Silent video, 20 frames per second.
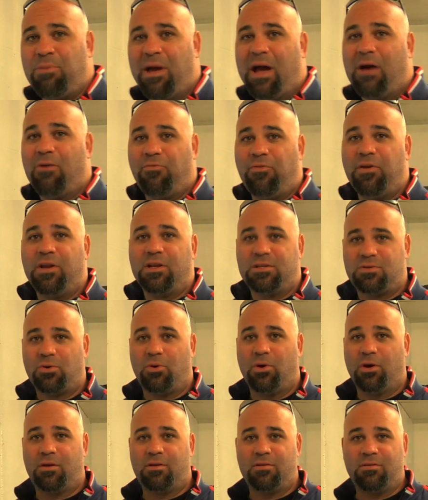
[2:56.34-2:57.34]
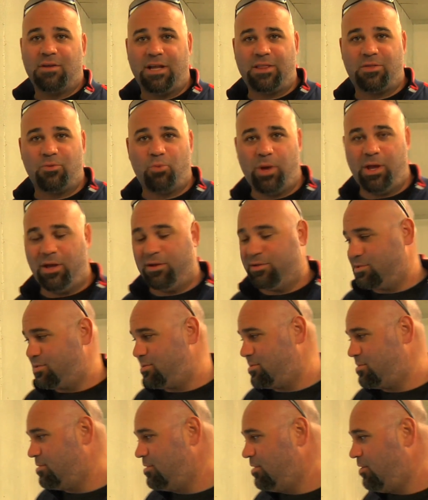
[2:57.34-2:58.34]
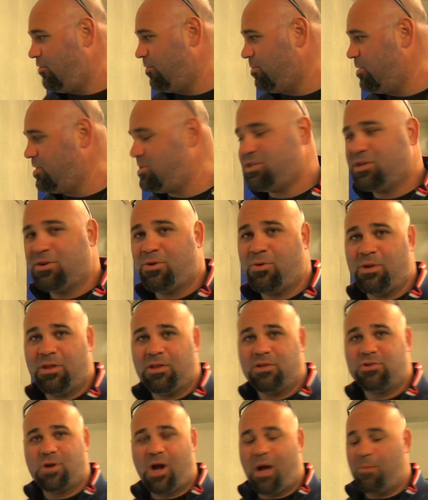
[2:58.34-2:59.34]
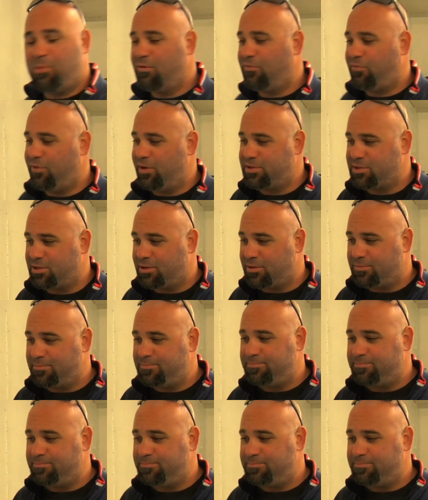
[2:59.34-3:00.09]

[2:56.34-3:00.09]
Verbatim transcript: pound feet of torque at the wheels from the tune and the drop-in filter.